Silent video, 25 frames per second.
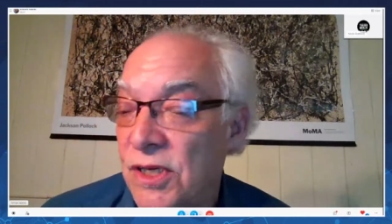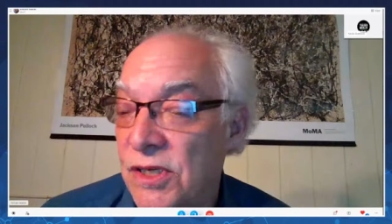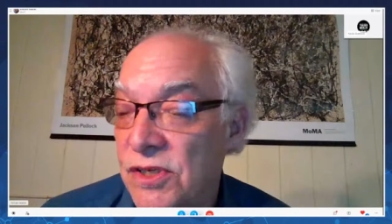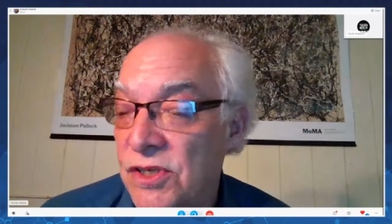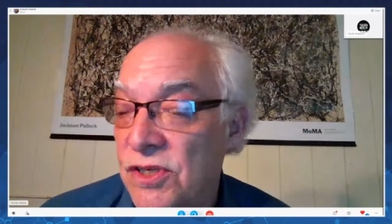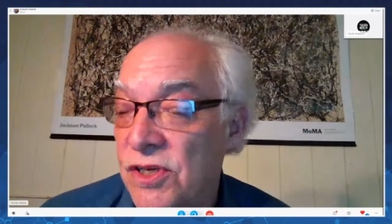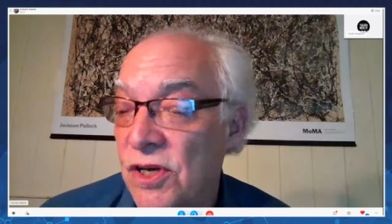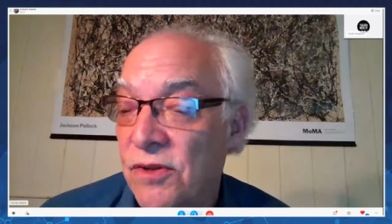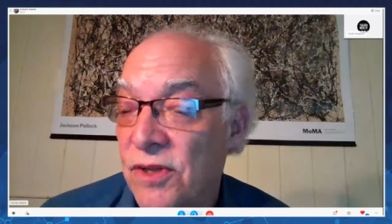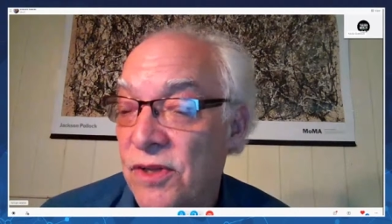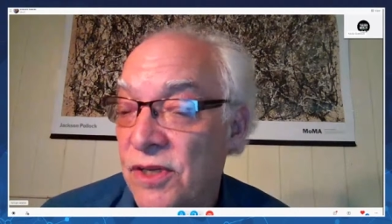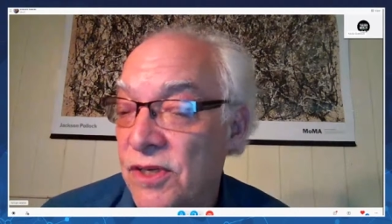
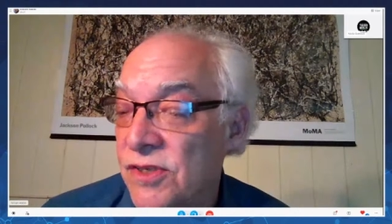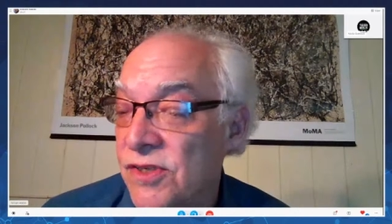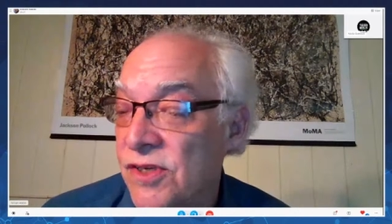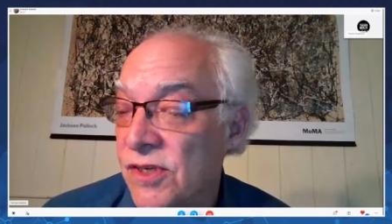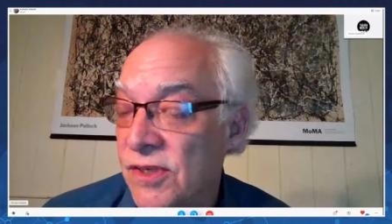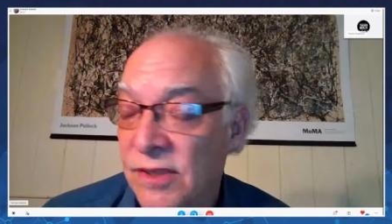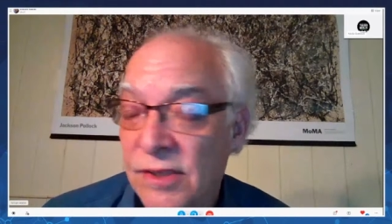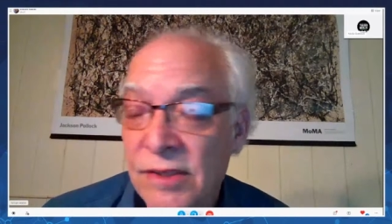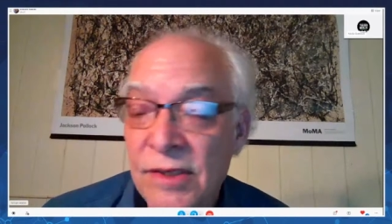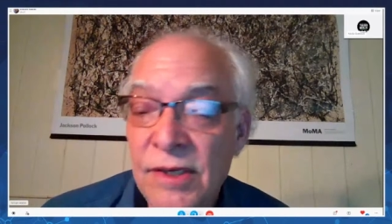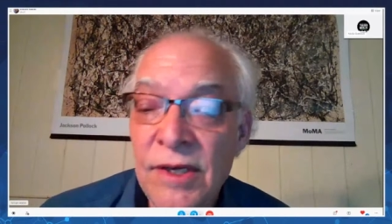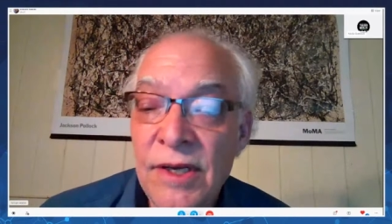So there's
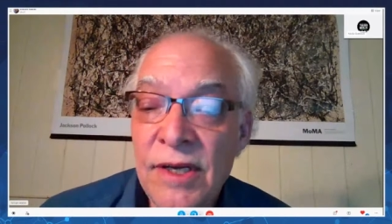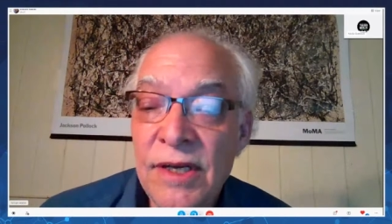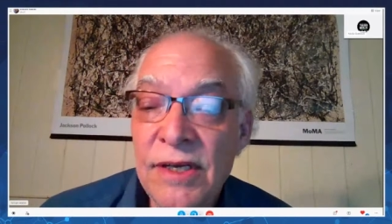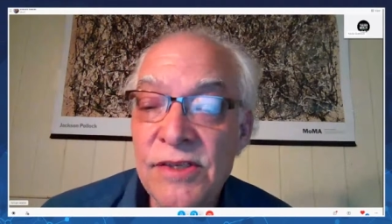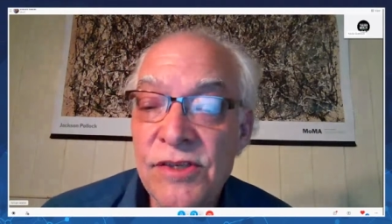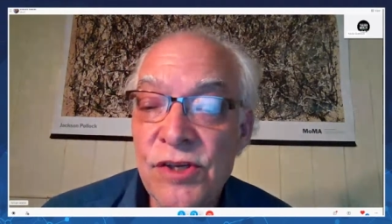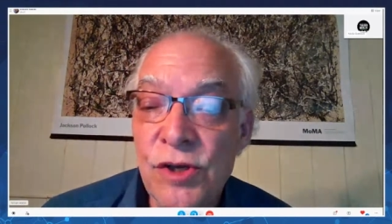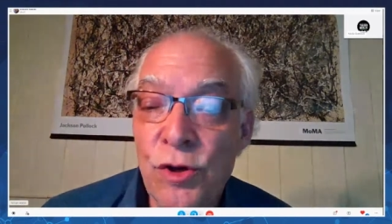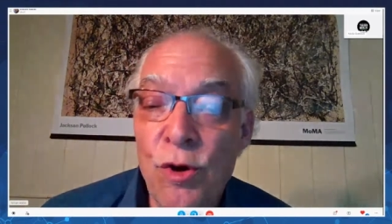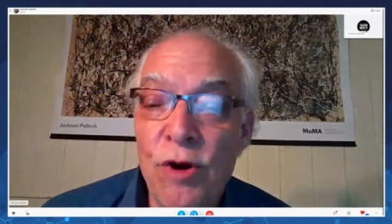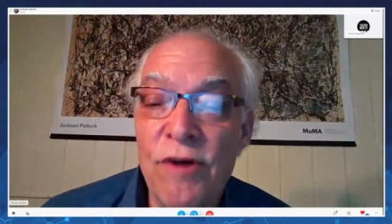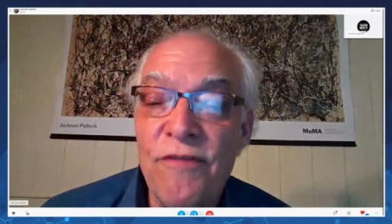a
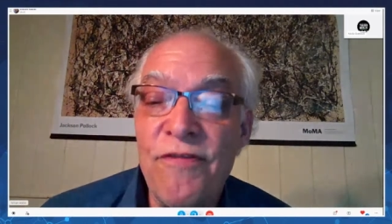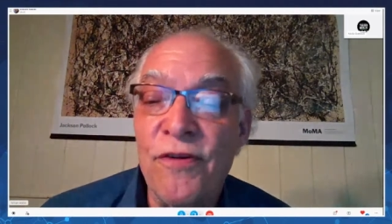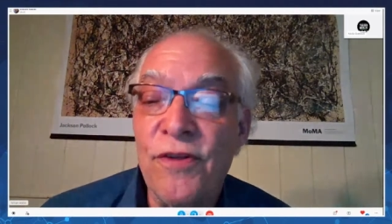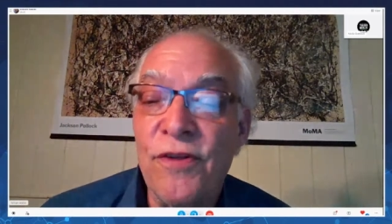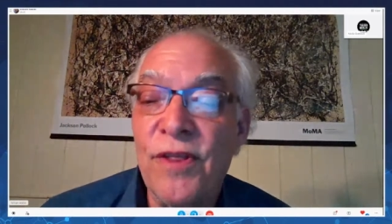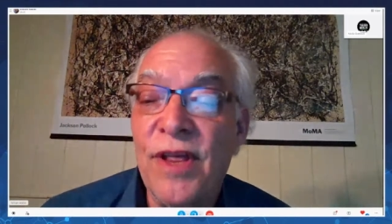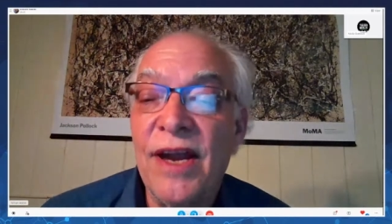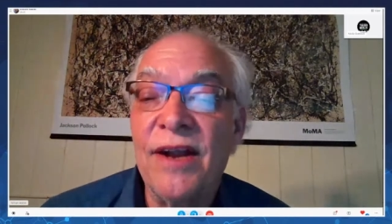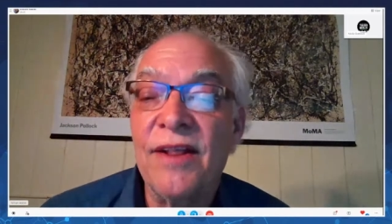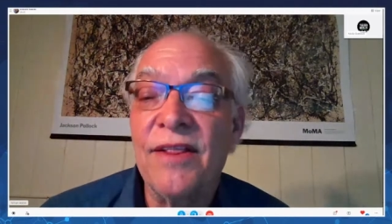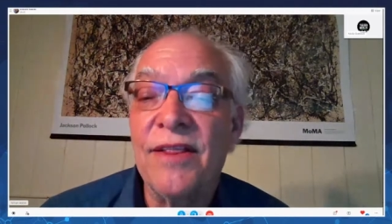there's an offer there